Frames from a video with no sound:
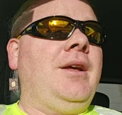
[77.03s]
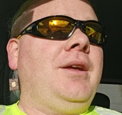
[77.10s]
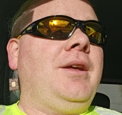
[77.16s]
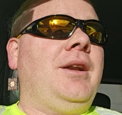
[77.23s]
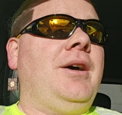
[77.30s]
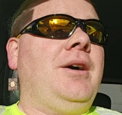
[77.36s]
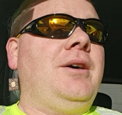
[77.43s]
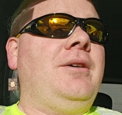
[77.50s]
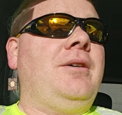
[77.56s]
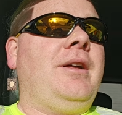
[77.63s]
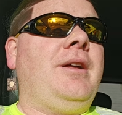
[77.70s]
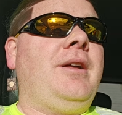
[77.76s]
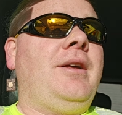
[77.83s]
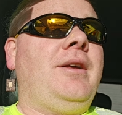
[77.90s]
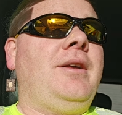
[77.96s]
You know,
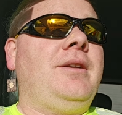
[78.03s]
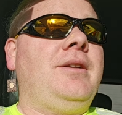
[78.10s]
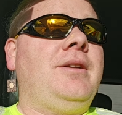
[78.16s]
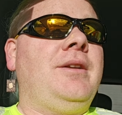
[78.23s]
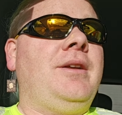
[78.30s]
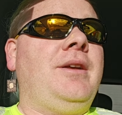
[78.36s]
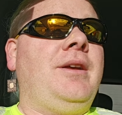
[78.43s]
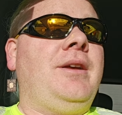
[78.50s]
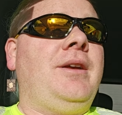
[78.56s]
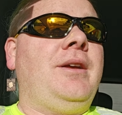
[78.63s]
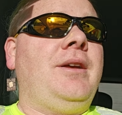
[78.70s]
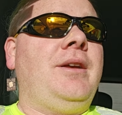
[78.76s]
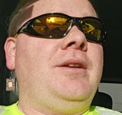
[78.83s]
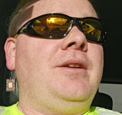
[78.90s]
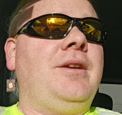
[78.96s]
and
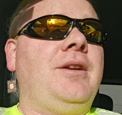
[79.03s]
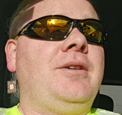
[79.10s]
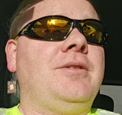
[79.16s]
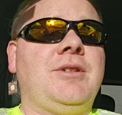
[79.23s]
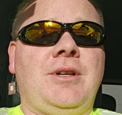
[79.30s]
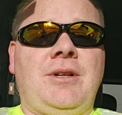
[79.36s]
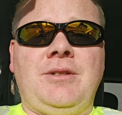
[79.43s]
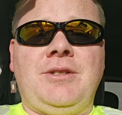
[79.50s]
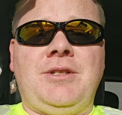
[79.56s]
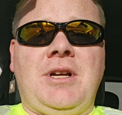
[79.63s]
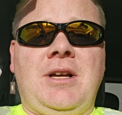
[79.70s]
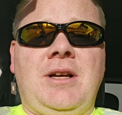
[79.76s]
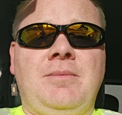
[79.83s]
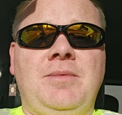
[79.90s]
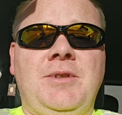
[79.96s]
in, you know, certain
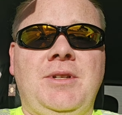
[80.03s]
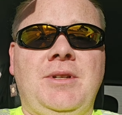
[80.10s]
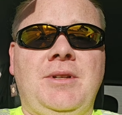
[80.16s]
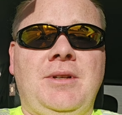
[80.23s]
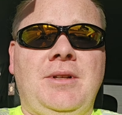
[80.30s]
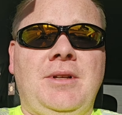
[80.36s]
jobs